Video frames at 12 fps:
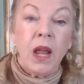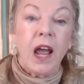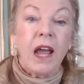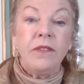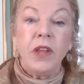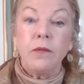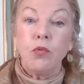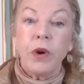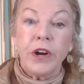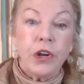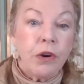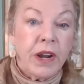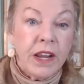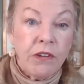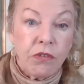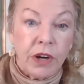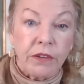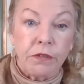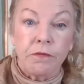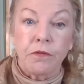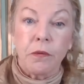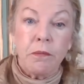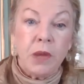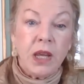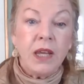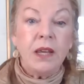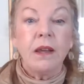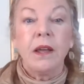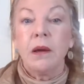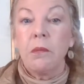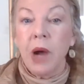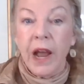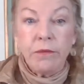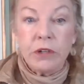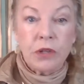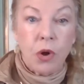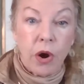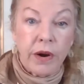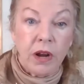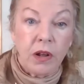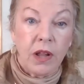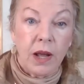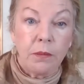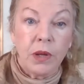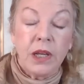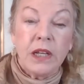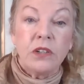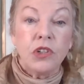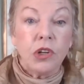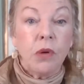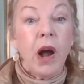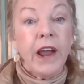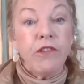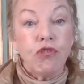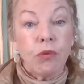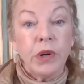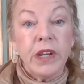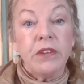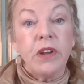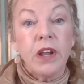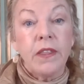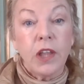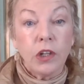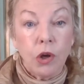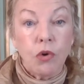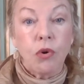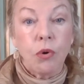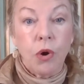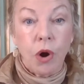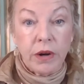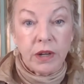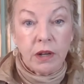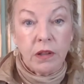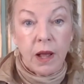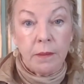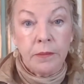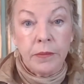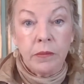And then what are your interests? For me, mine was garden club. So I joined the local garden club.